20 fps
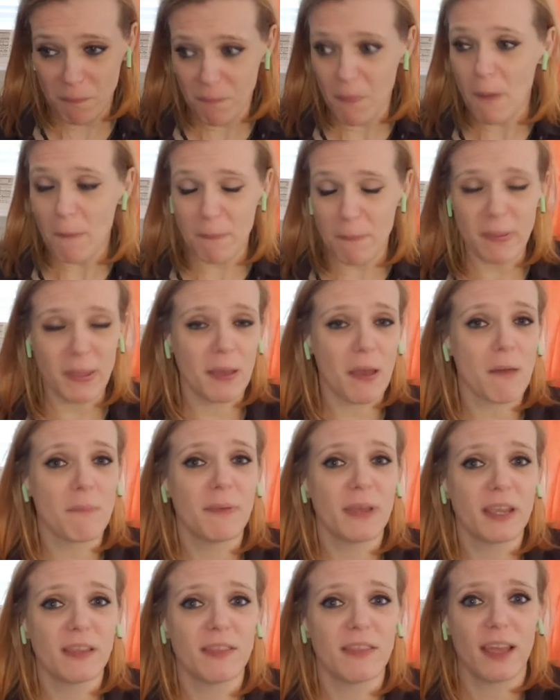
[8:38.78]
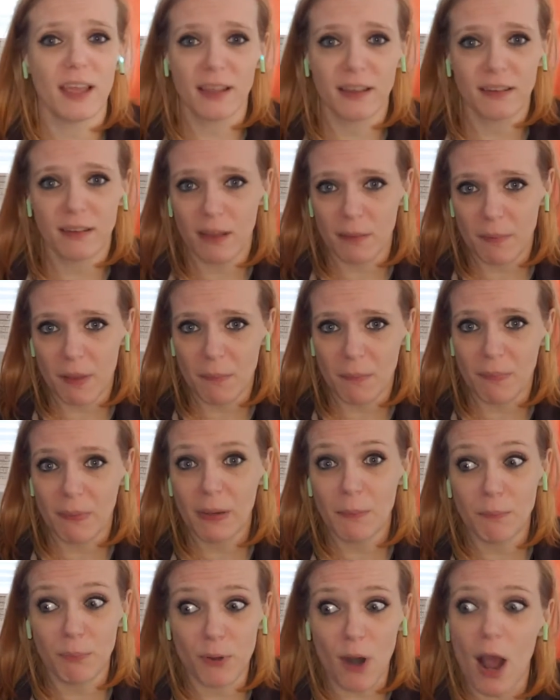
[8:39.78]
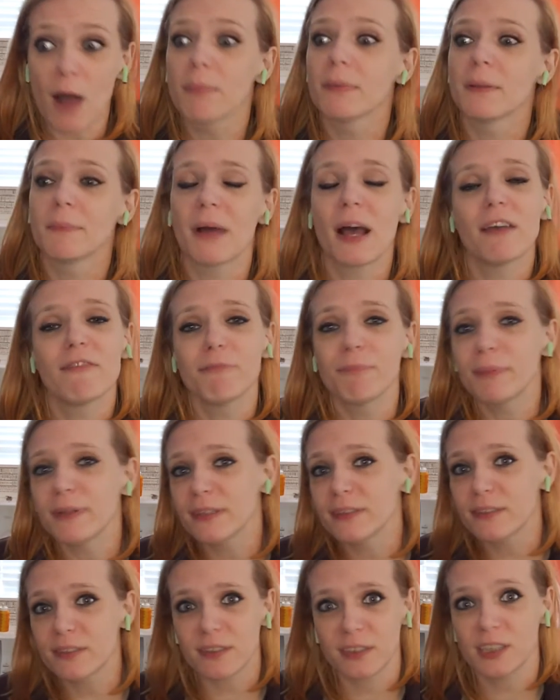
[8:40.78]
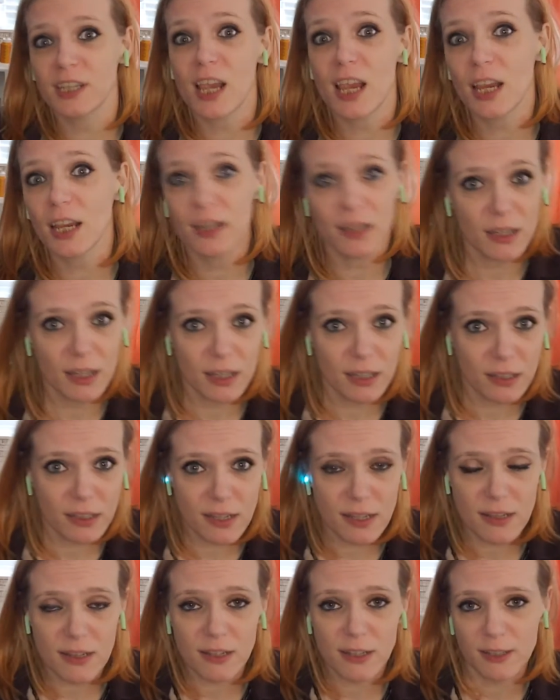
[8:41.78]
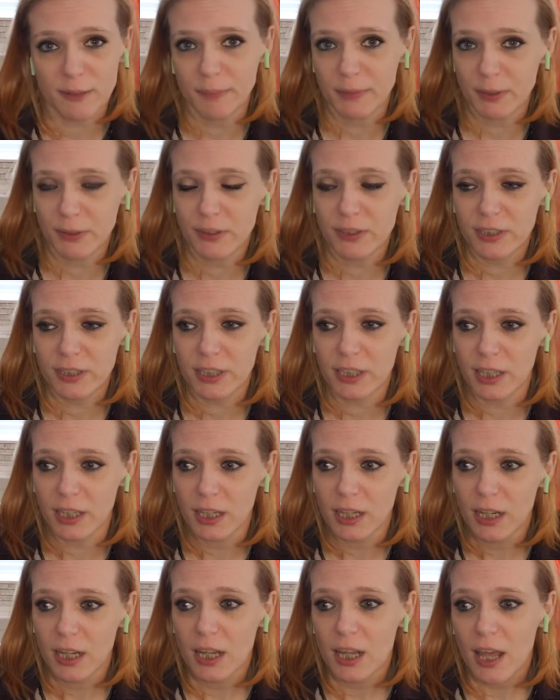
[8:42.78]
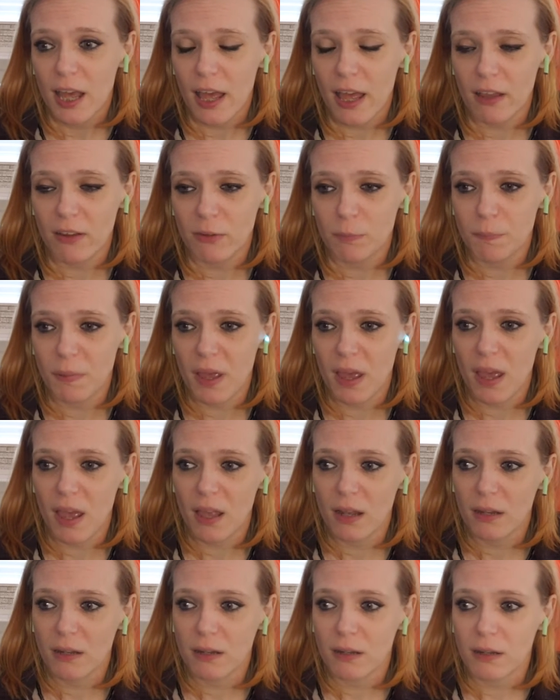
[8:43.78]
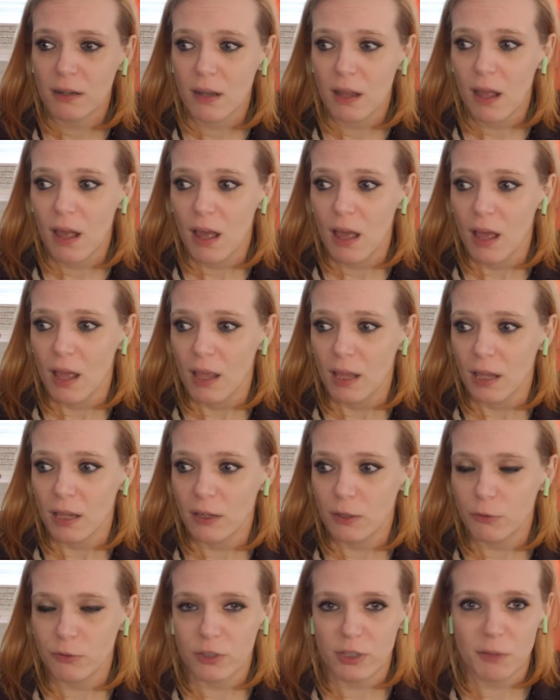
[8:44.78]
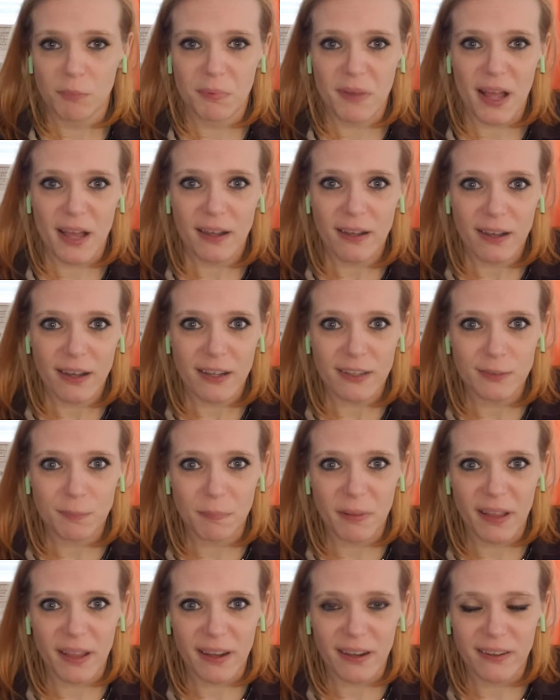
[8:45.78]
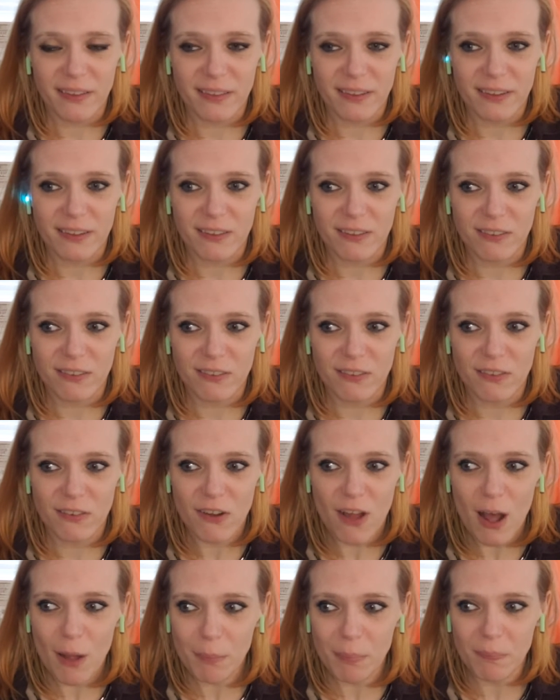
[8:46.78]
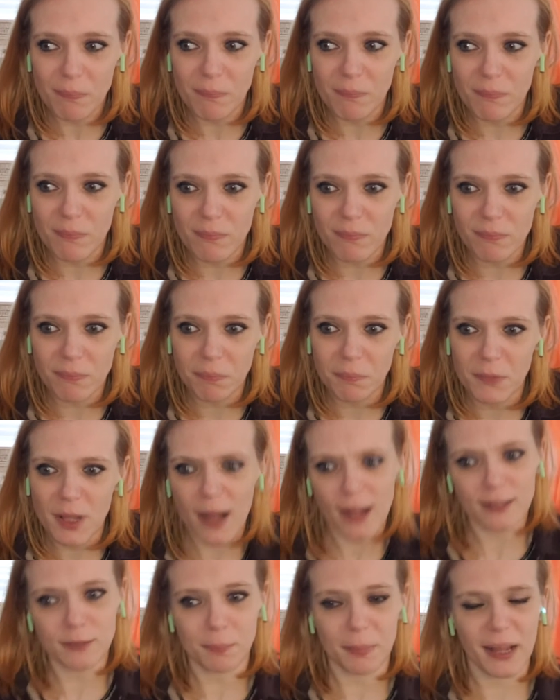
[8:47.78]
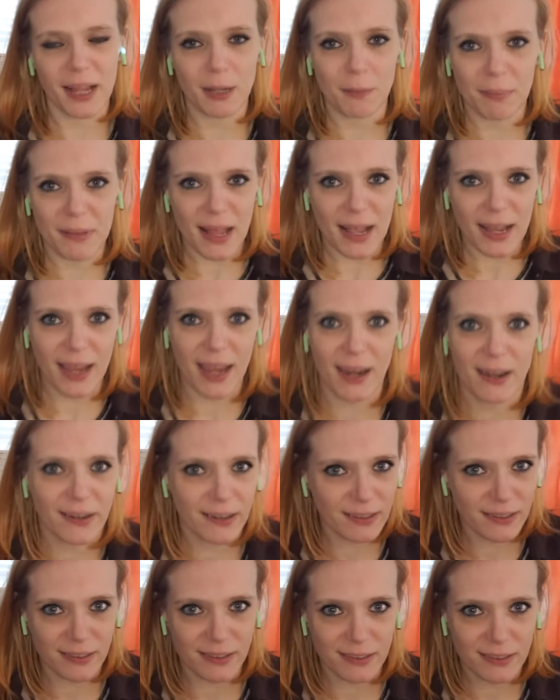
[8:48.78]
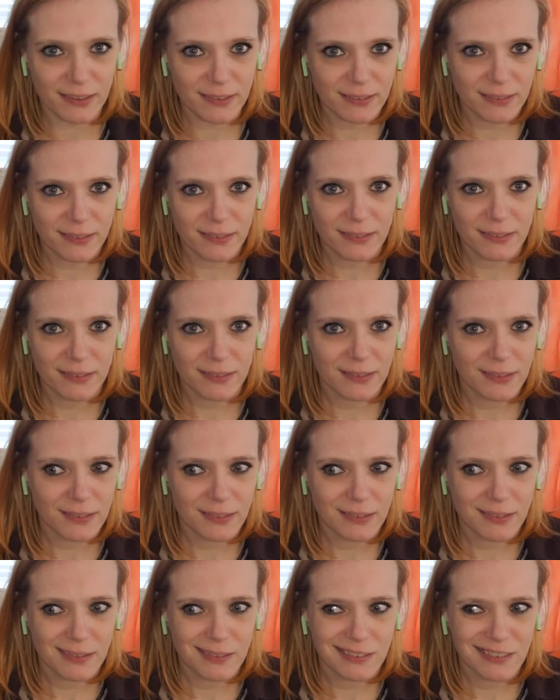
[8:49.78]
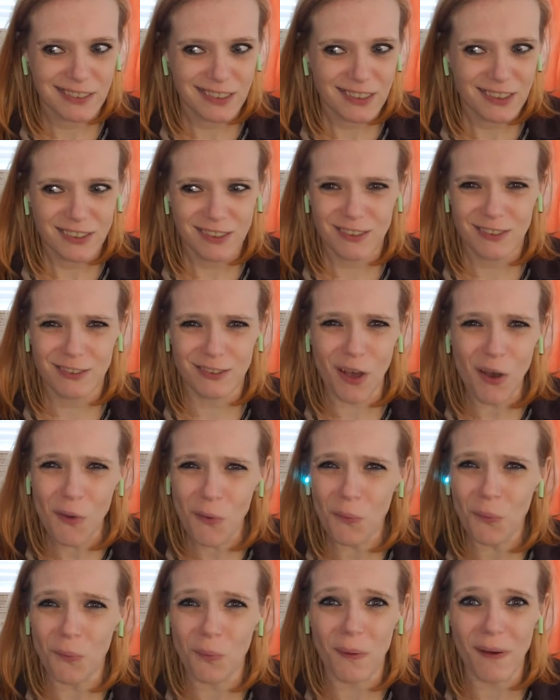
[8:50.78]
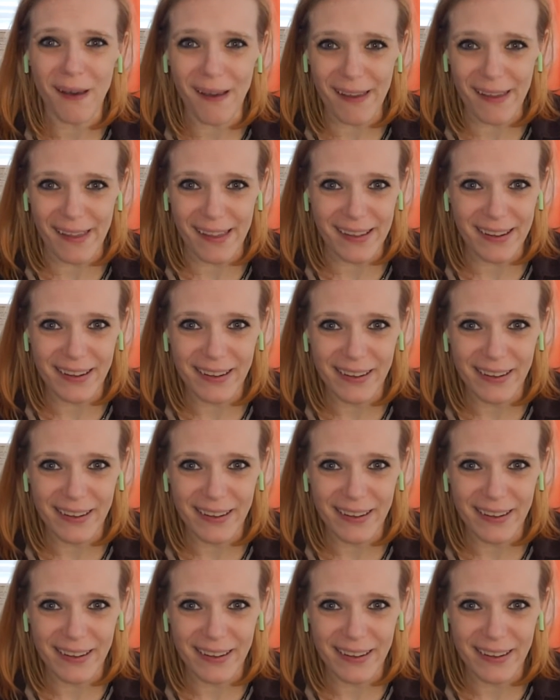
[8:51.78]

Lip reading: a big problem I've been seeing in the community has been, you see a black cosplayer that's not cosplaying a black character. So what?